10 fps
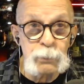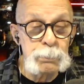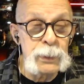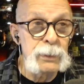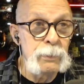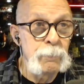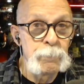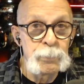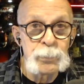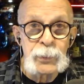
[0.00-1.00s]
It's been
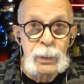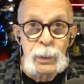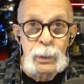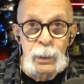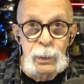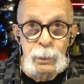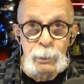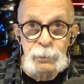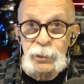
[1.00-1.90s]
uh,